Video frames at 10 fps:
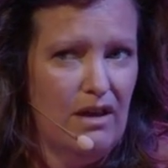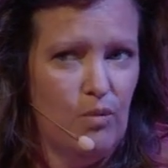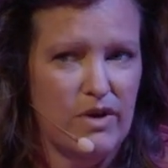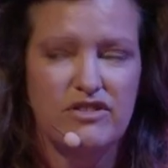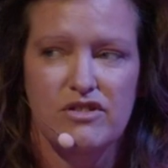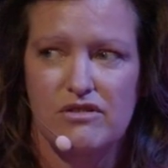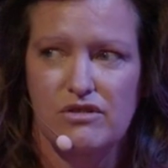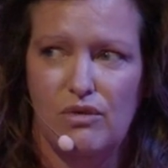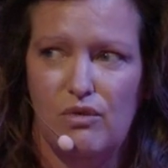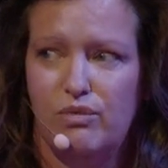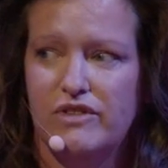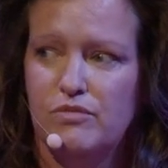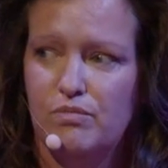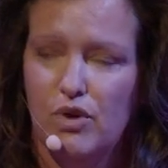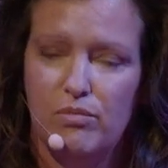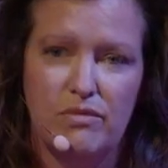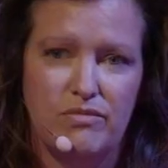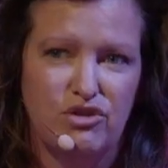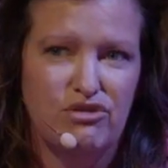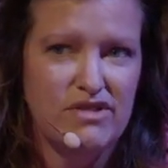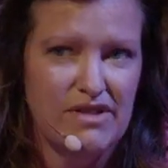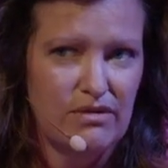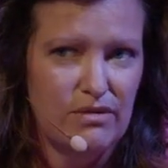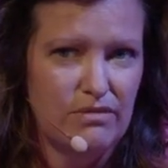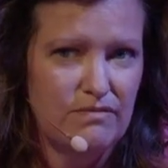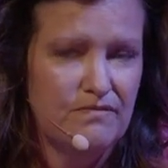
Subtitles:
What does it solve? Which problem do you tackle?